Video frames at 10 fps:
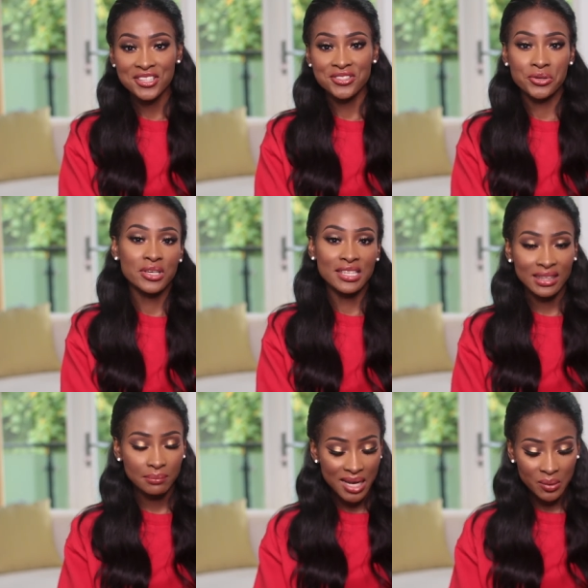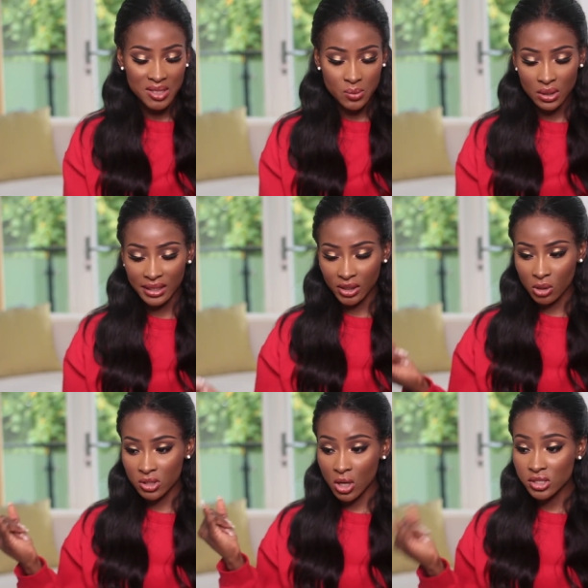So you can get the black one as well. It
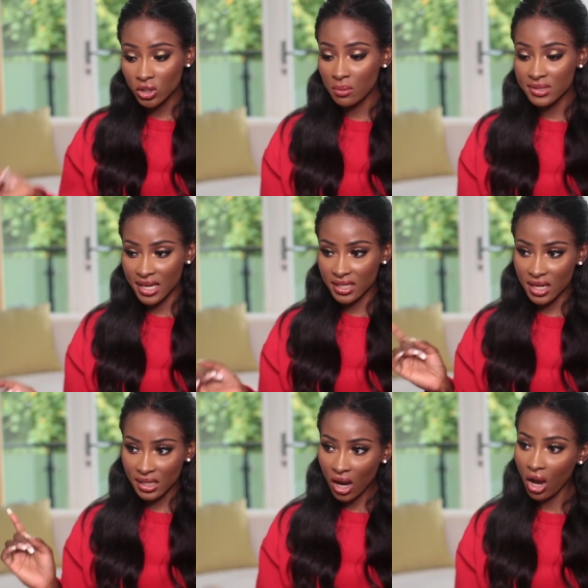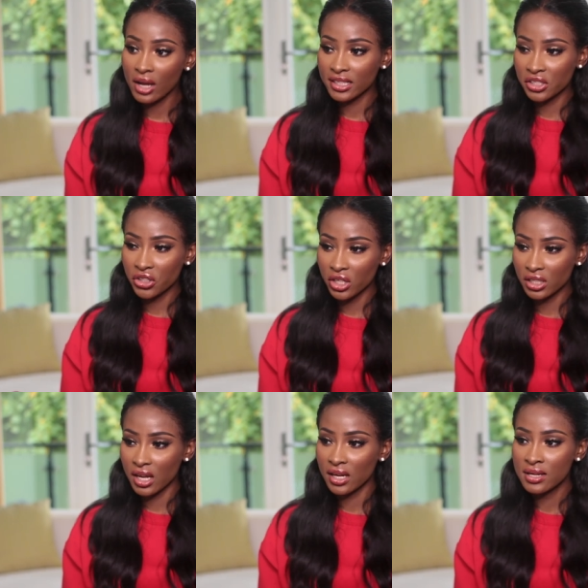comes also comes in a khaki
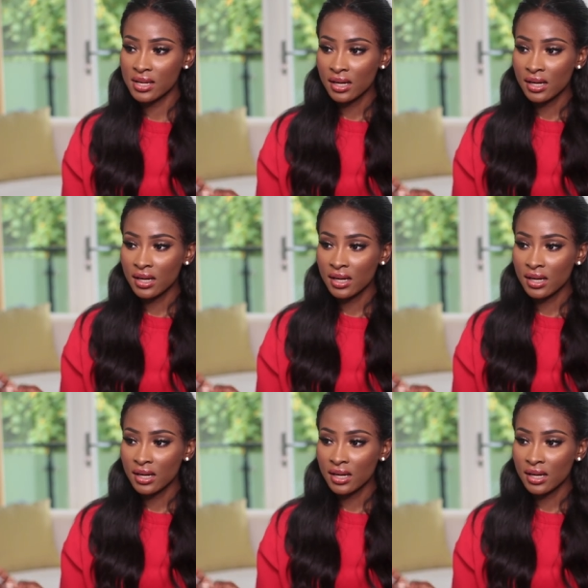colour,